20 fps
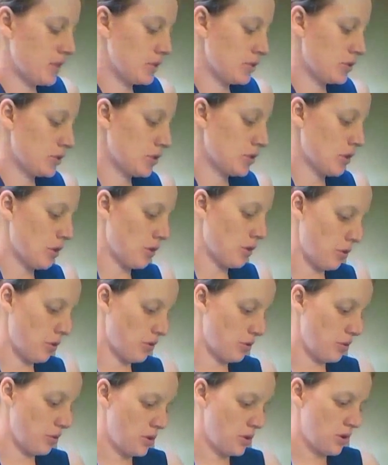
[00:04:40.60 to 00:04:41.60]

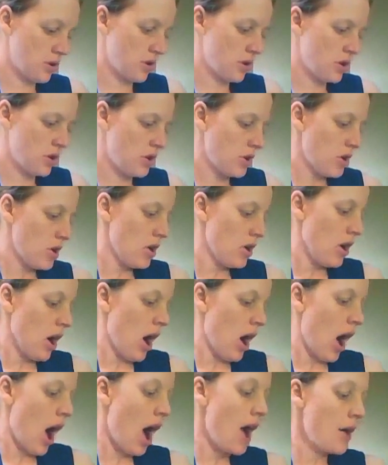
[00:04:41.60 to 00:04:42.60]
So
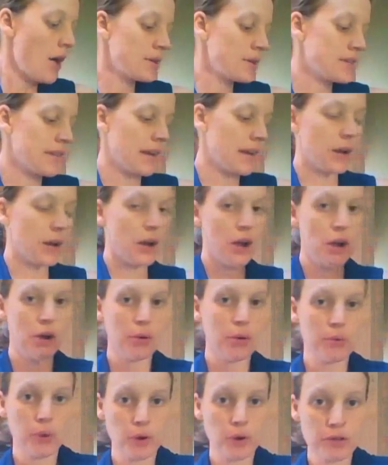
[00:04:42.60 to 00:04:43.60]
I always like
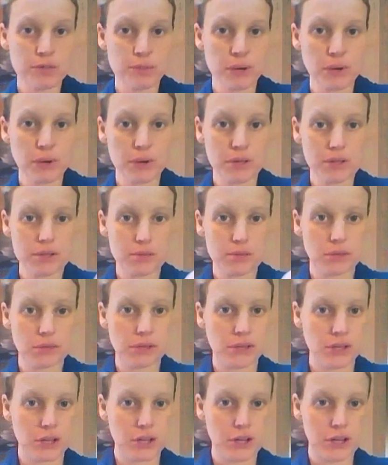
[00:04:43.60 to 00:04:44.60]
rosemary is
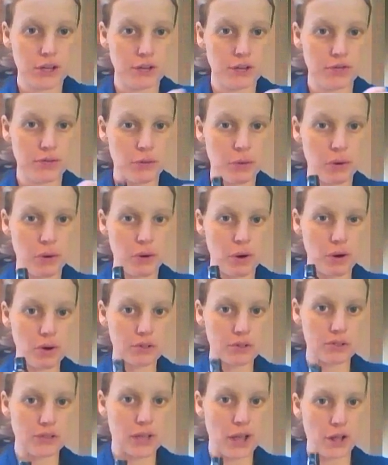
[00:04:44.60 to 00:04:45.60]
really good for
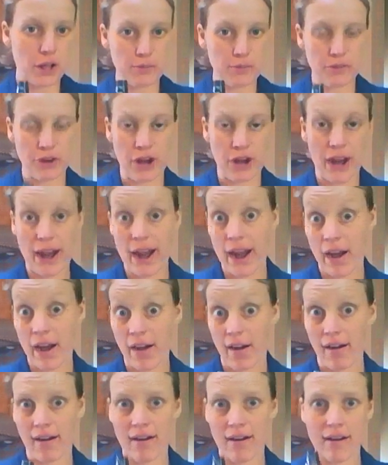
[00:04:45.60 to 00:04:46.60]
scalp, for
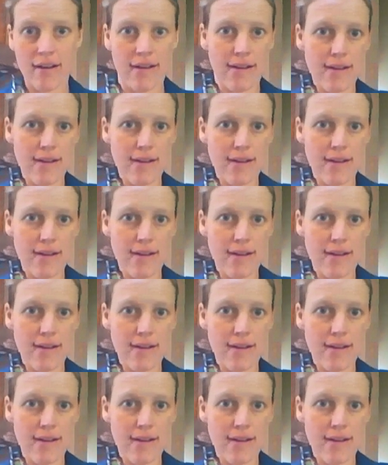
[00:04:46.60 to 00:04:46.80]
hair,